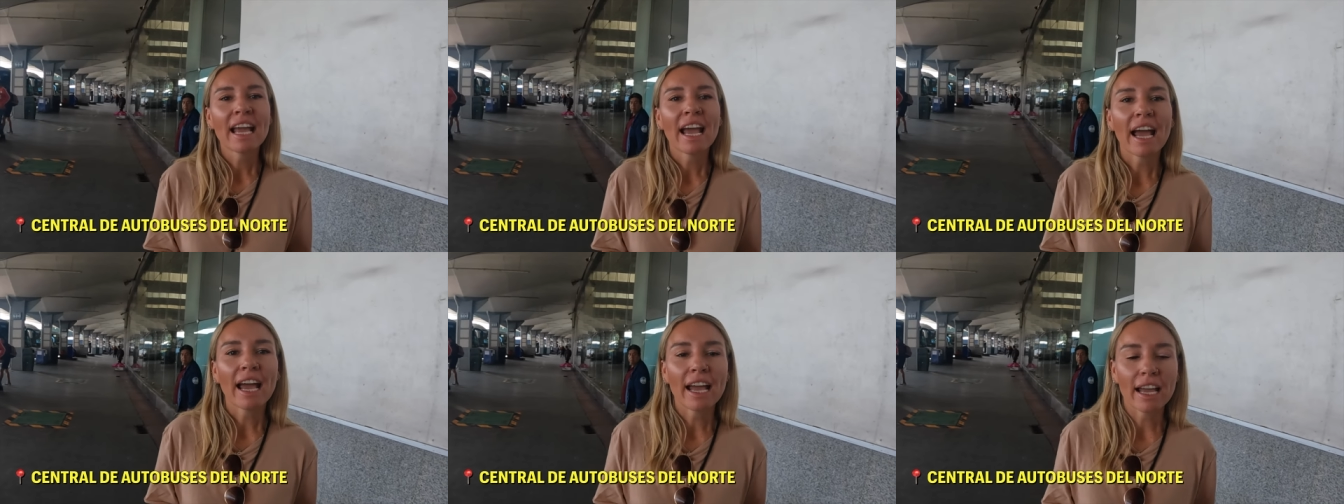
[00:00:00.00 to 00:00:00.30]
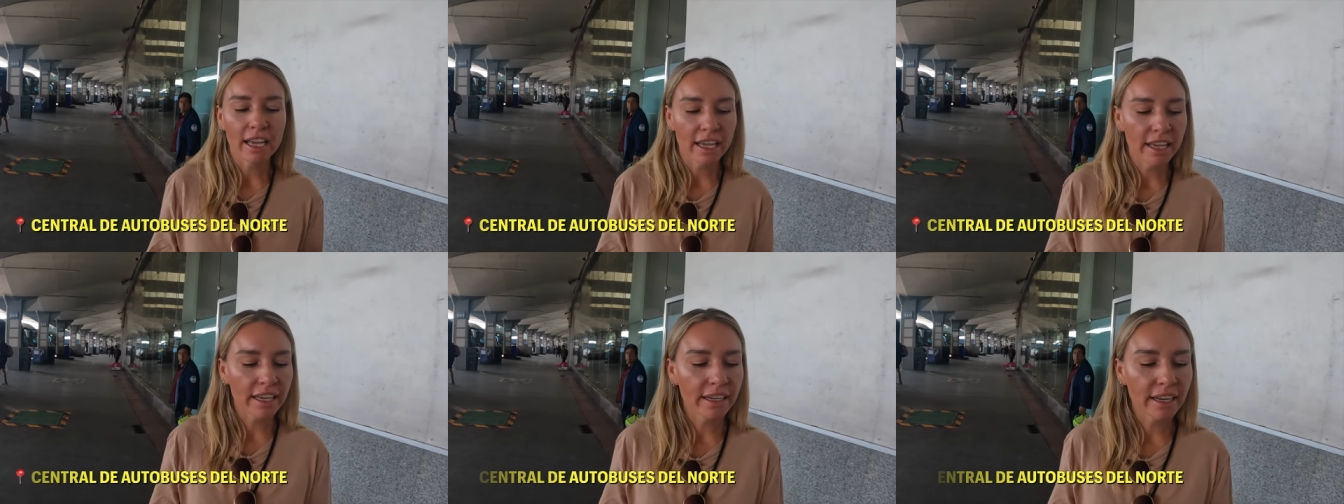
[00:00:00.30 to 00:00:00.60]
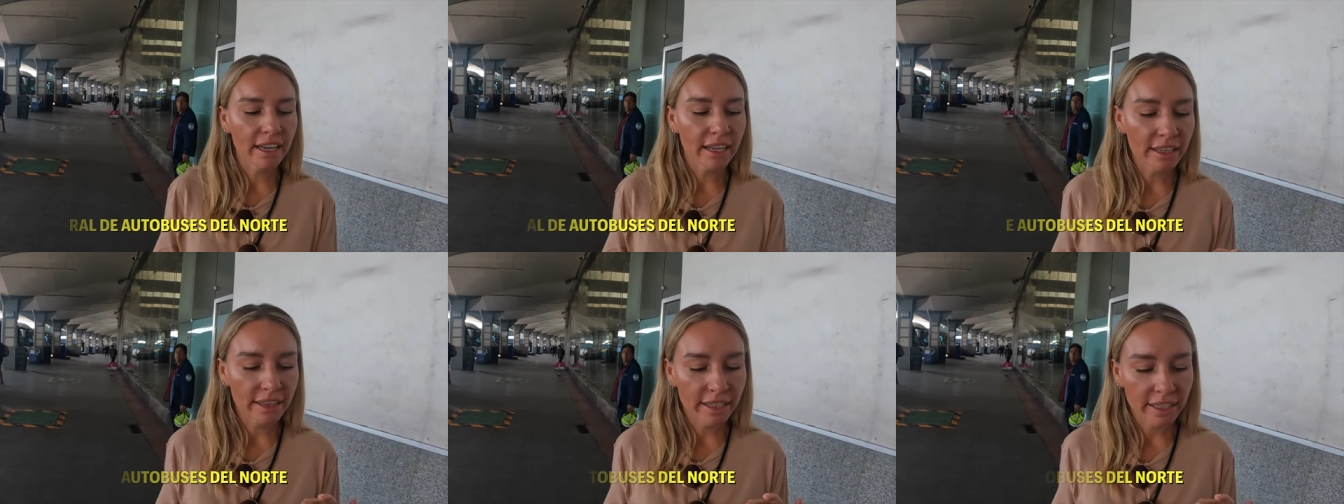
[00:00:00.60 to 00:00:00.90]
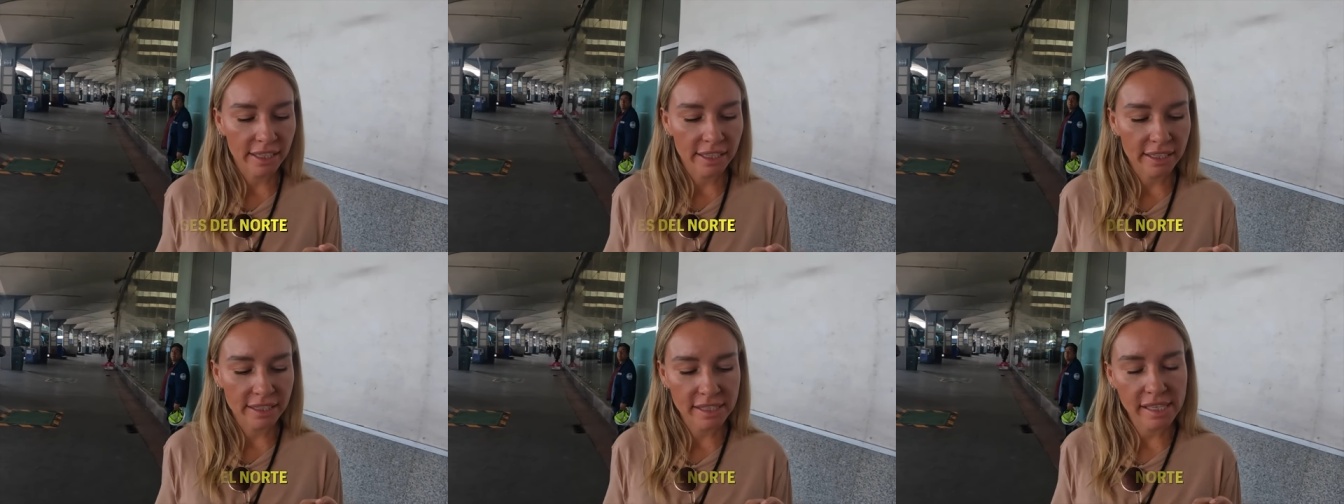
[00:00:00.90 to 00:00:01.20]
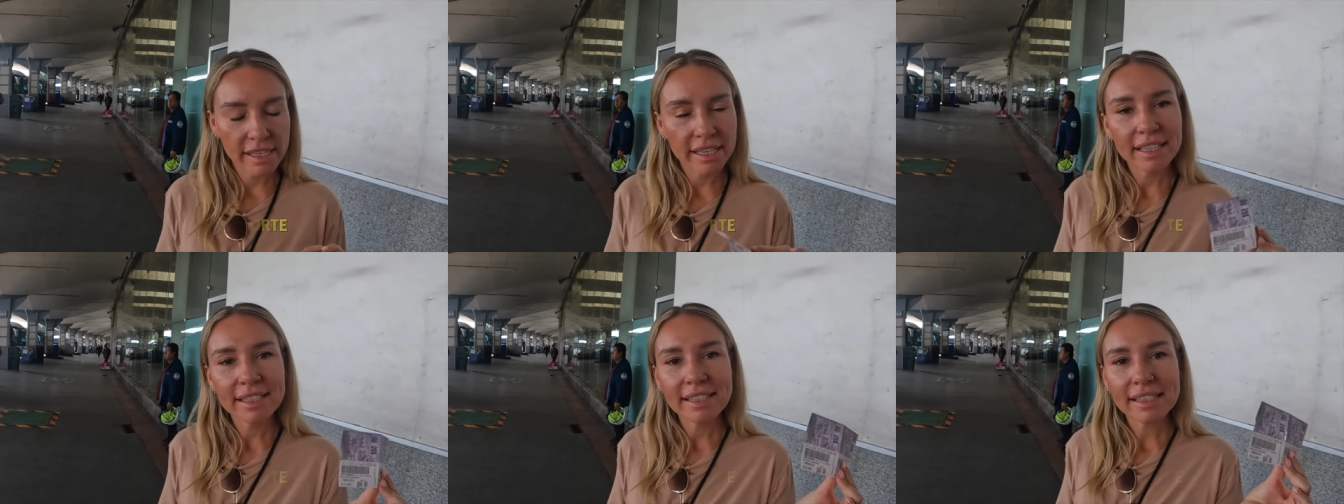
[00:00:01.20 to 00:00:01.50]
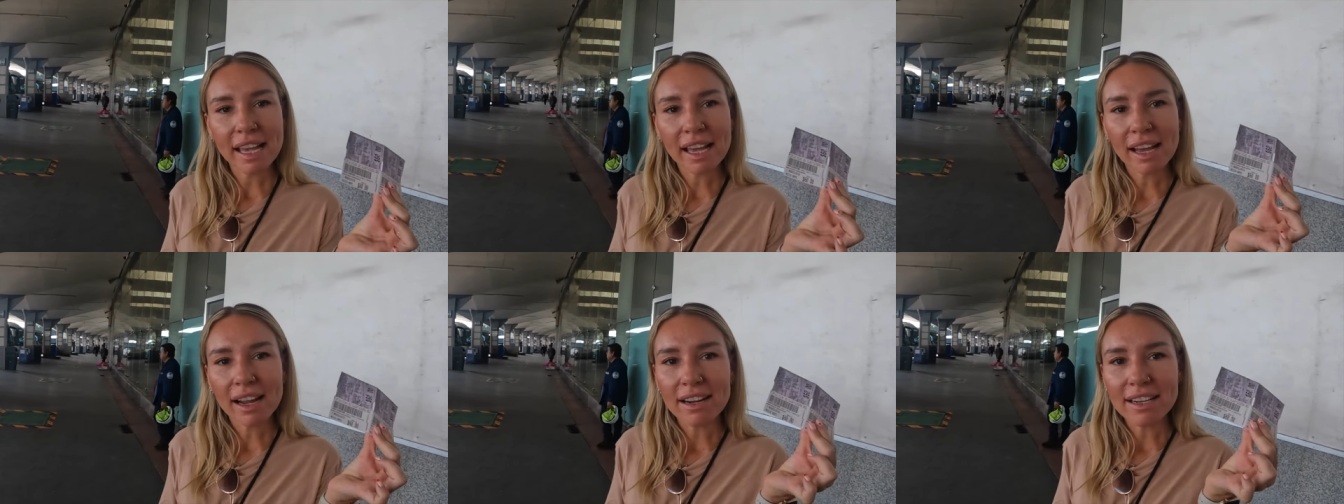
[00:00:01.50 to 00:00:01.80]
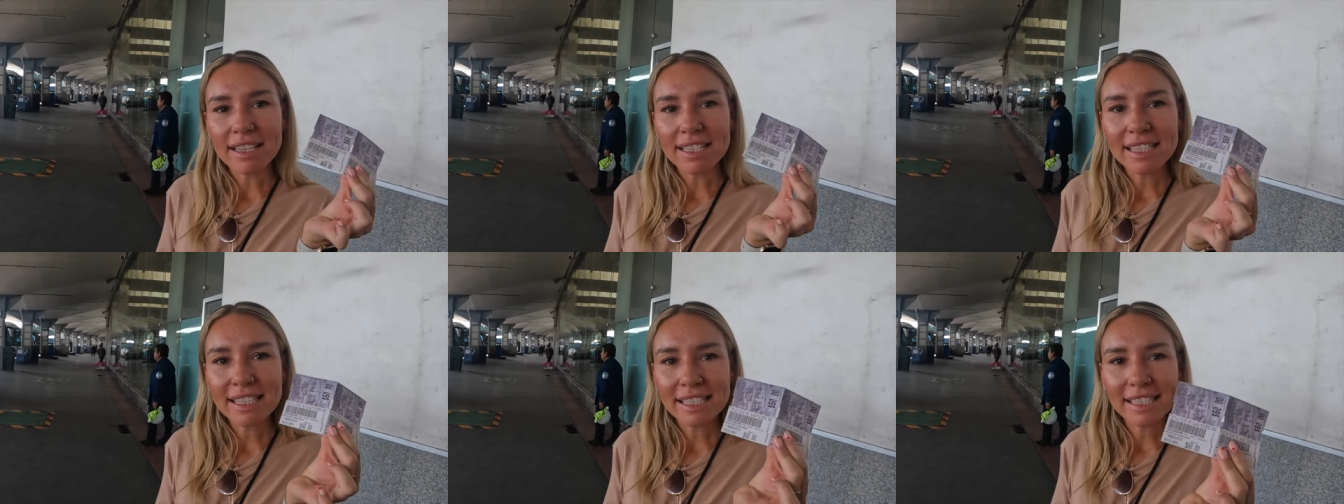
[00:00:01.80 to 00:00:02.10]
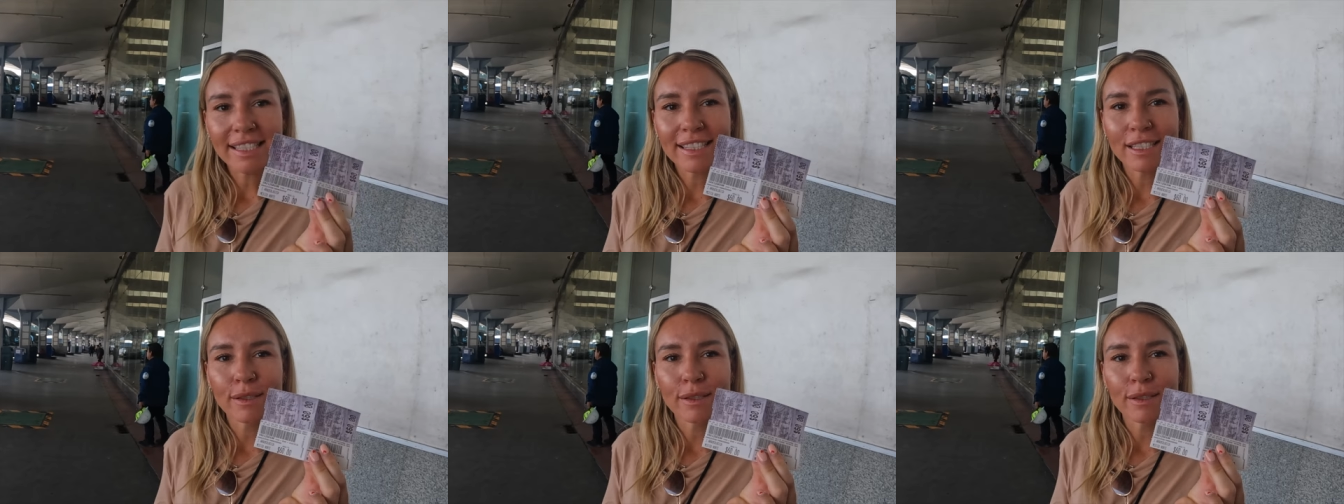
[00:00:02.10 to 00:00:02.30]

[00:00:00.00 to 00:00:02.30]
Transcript: and the tickets are 60